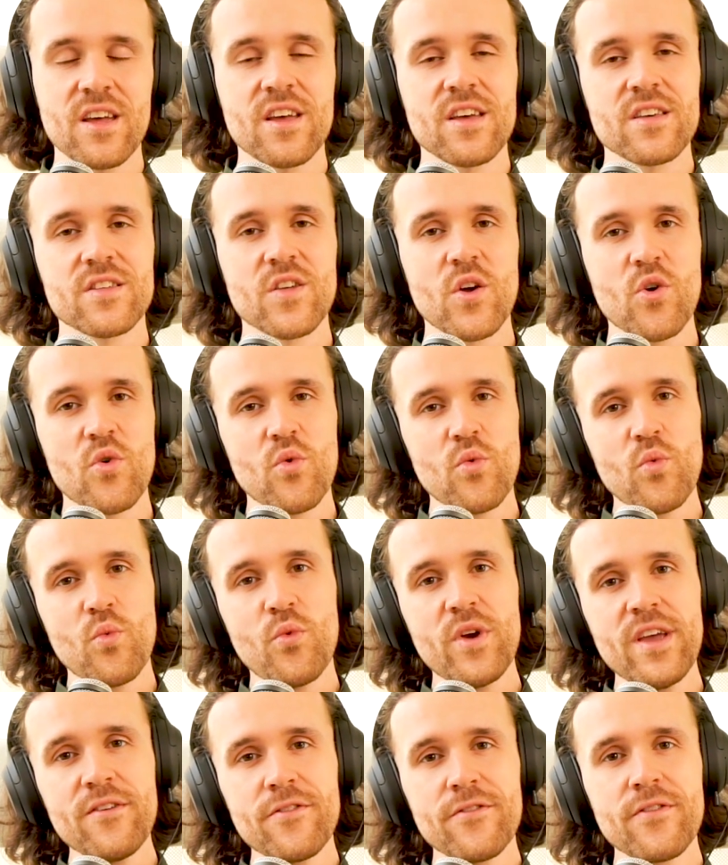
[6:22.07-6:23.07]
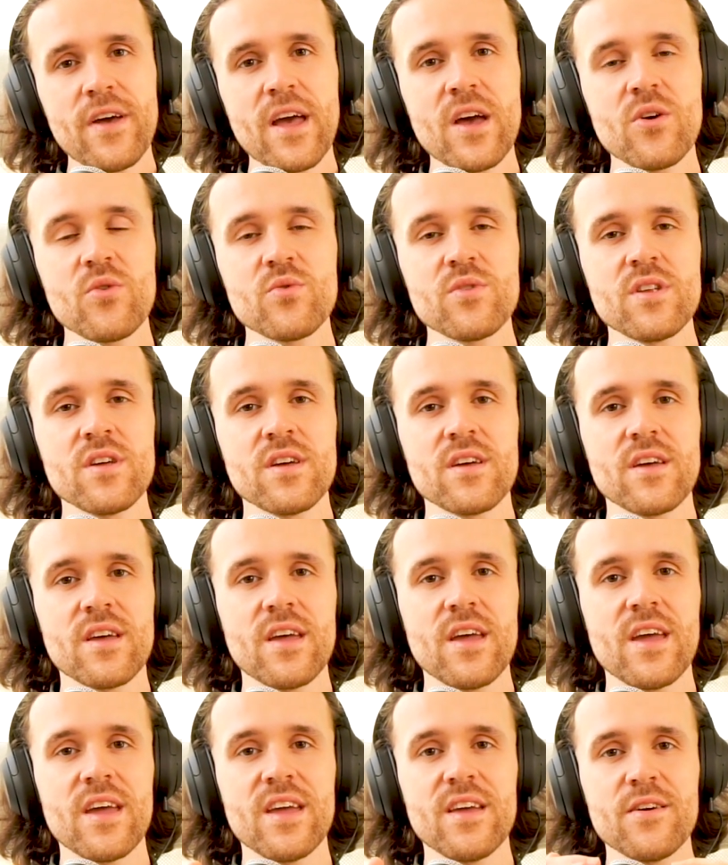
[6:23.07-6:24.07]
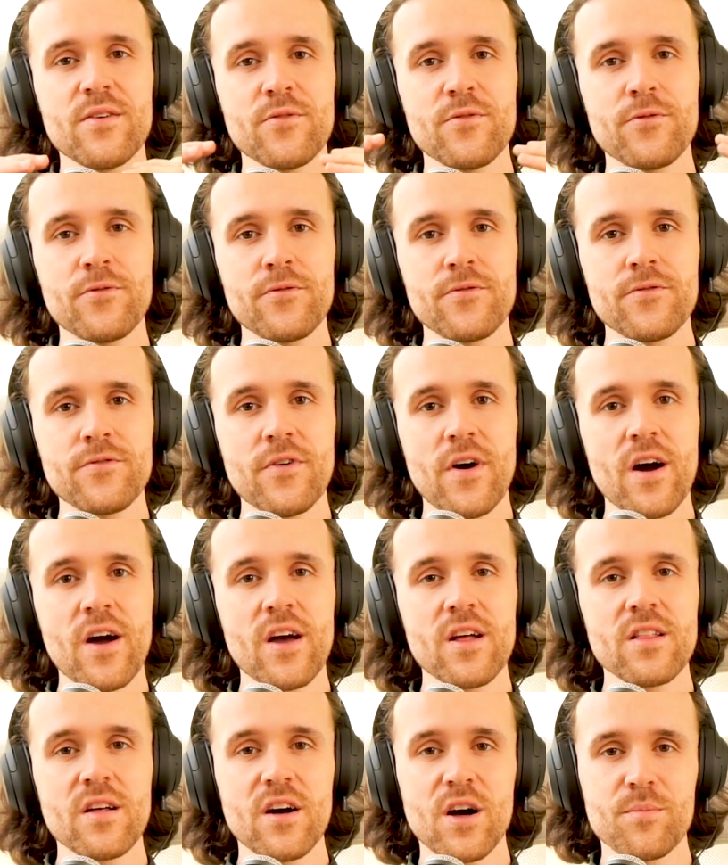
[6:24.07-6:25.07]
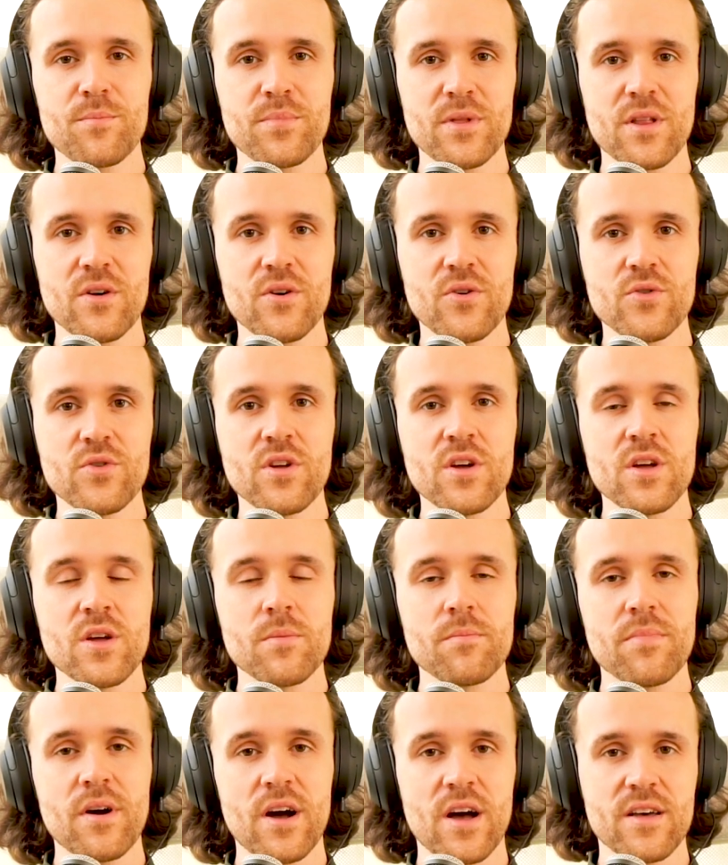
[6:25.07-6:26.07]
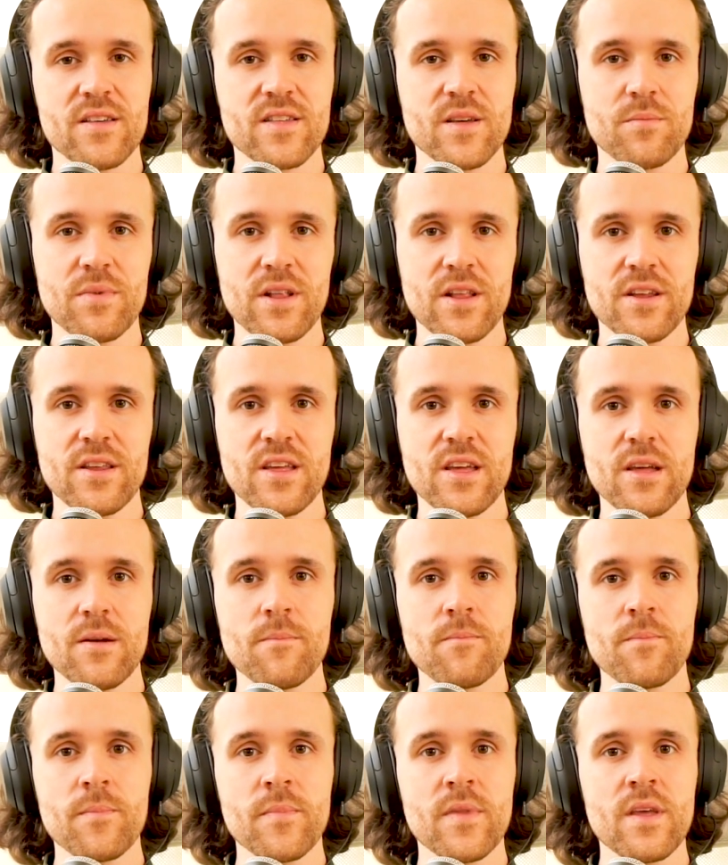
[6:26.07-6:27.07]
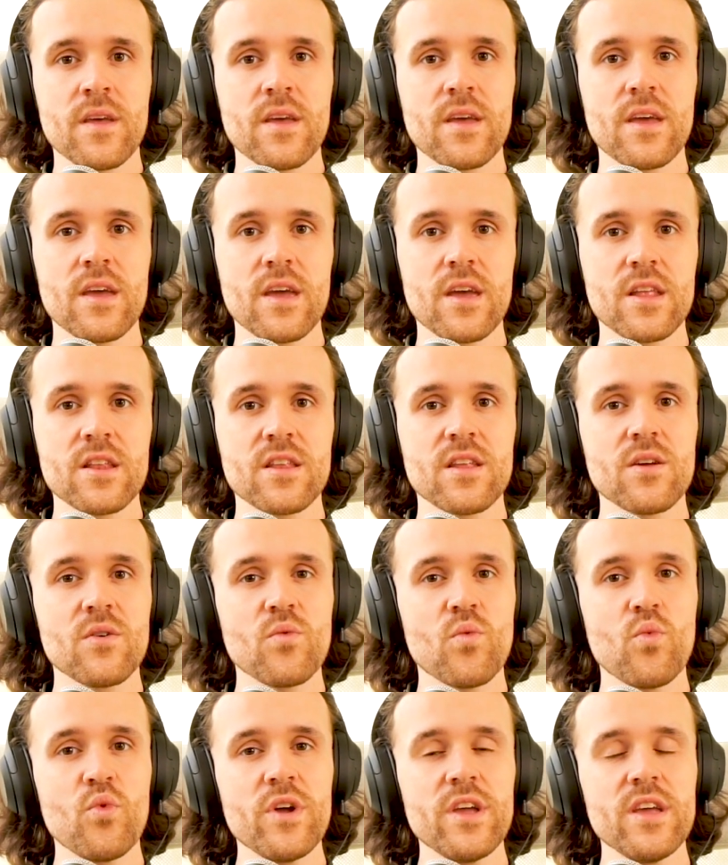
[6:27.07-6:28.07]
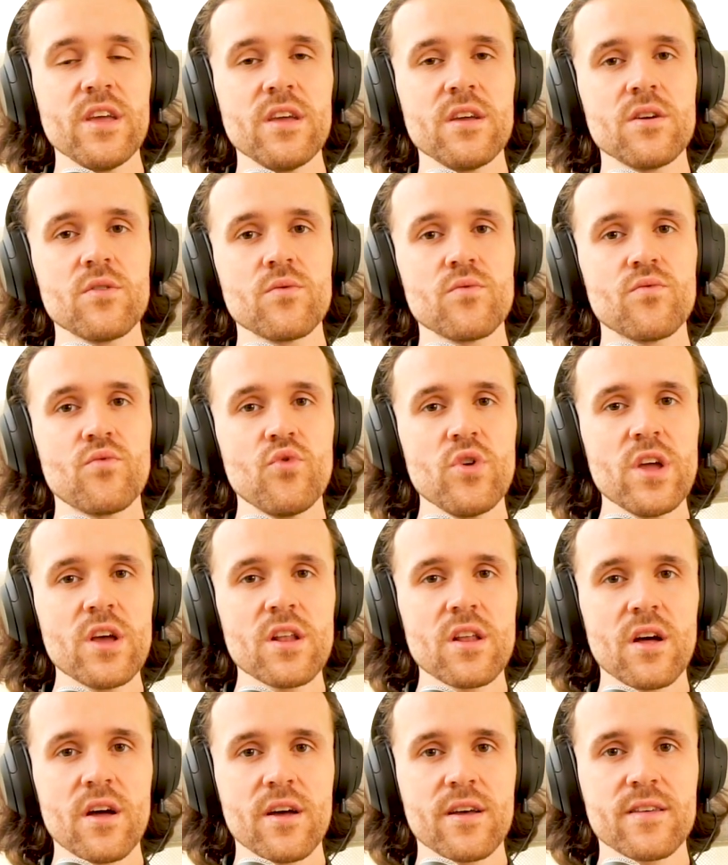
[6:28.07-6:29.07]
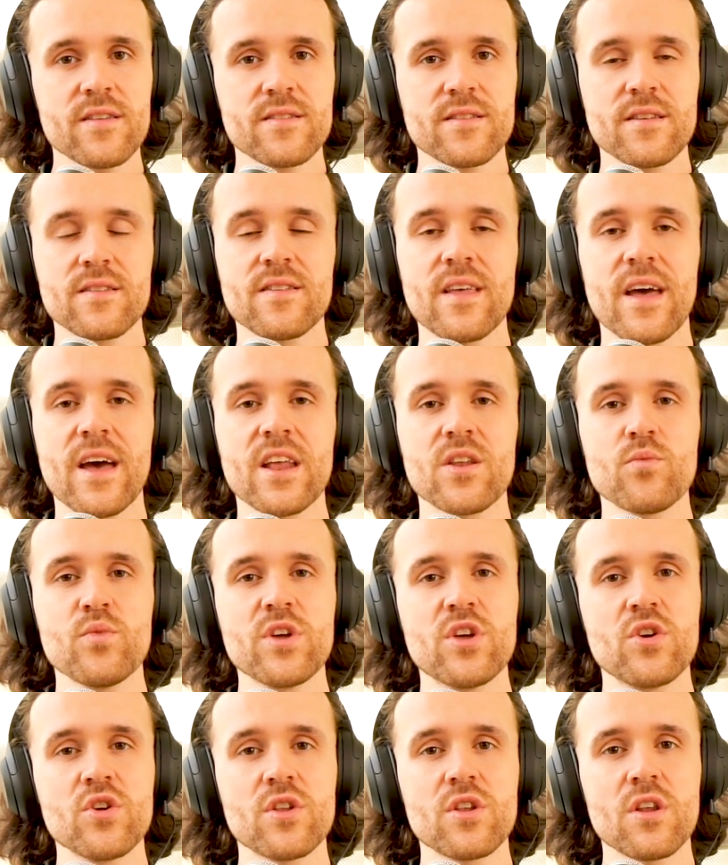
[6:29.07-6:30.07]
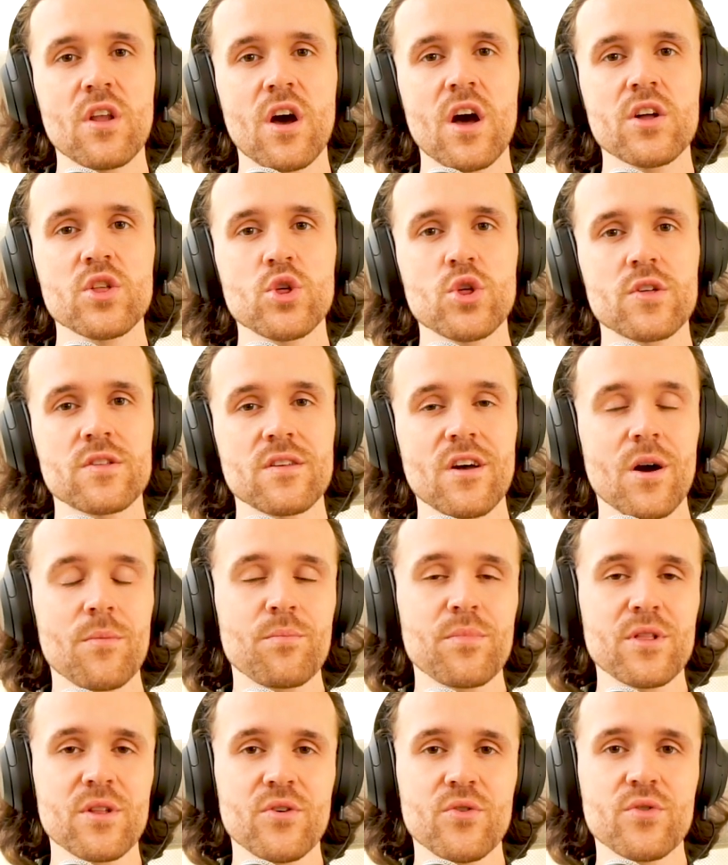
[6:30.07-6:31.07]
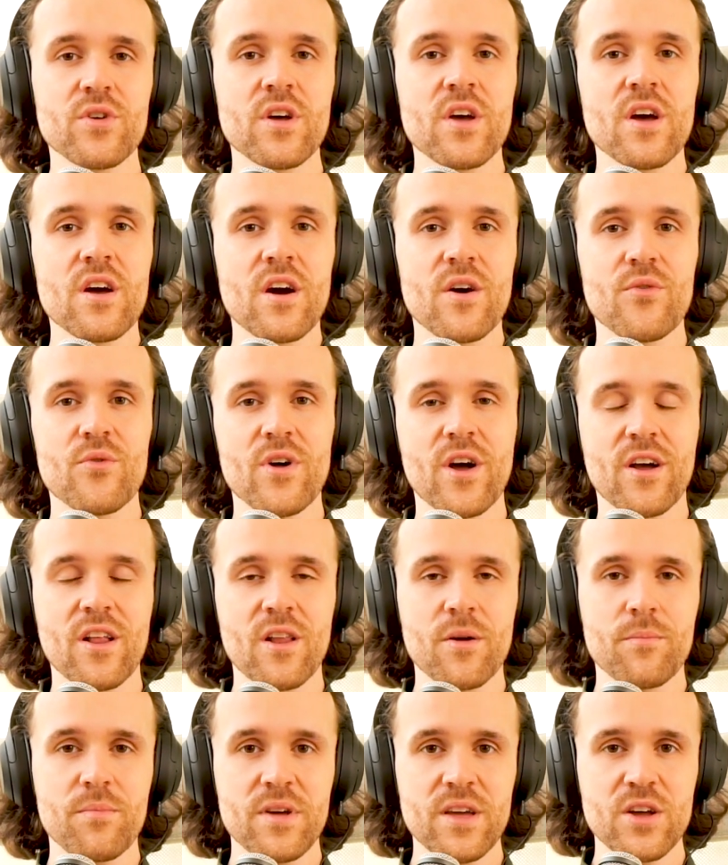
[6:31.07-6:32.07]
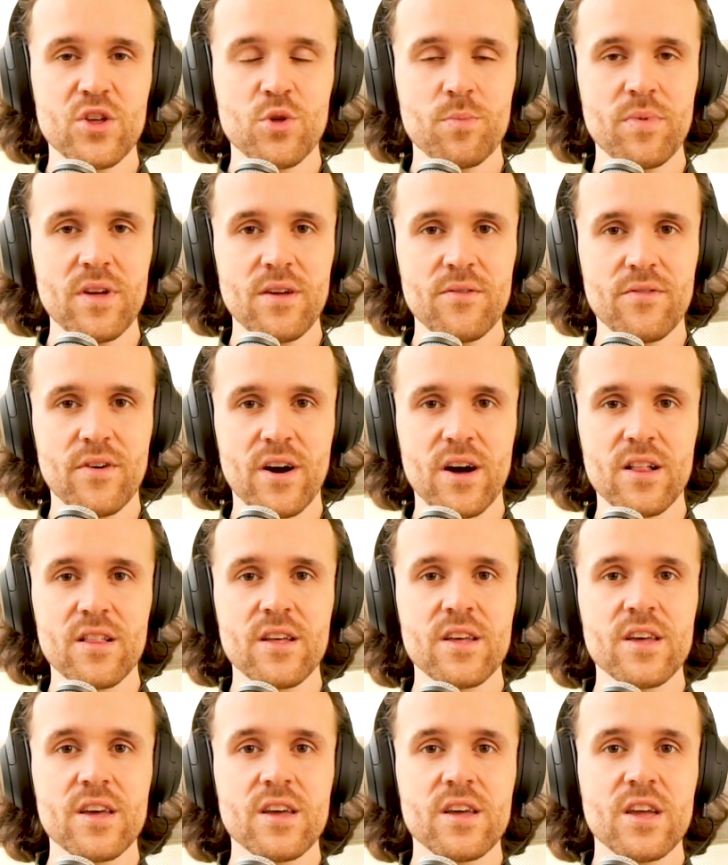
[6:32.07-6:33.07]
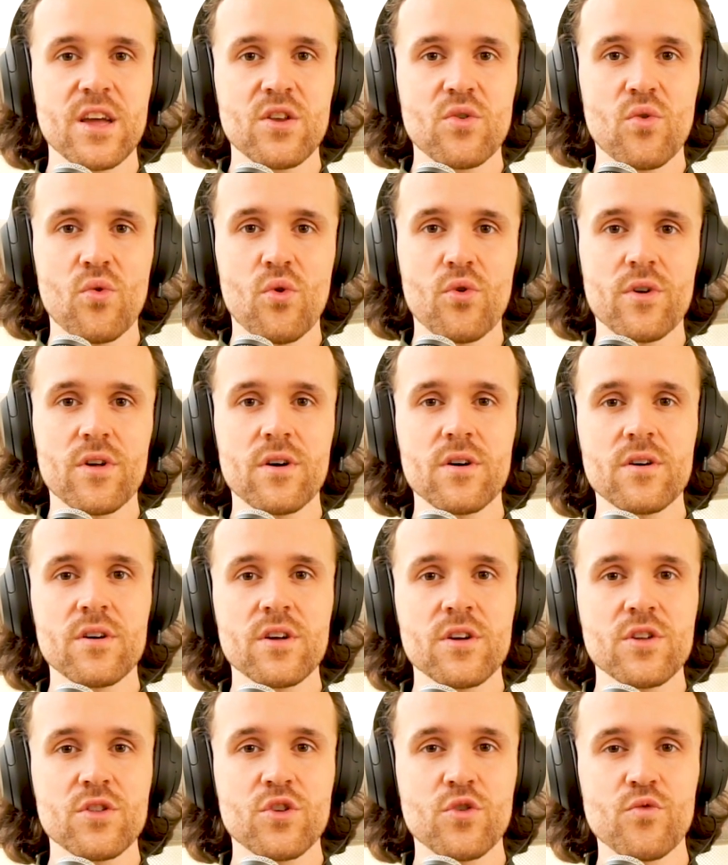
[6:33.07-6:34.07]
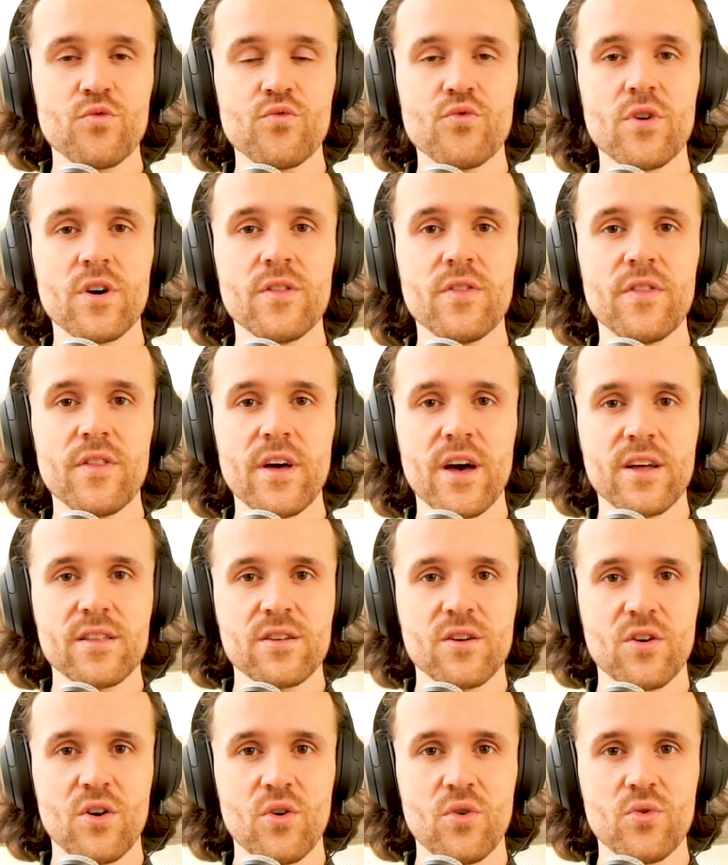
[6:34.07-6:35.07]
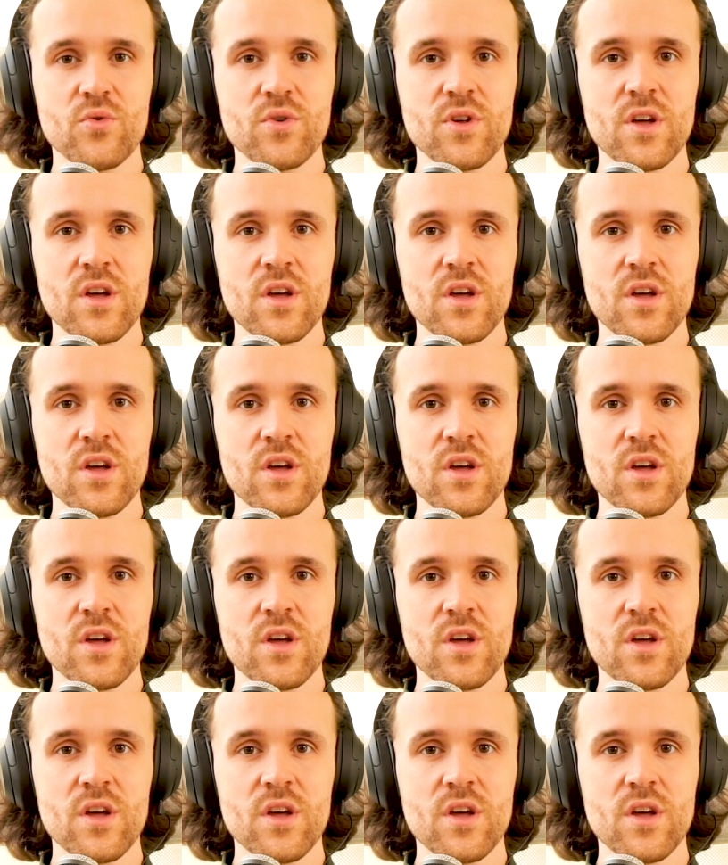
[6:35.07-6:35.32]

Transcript: So we found a file upload possibility, and we realized that we could not just upload a regular PHP file in order to run that code.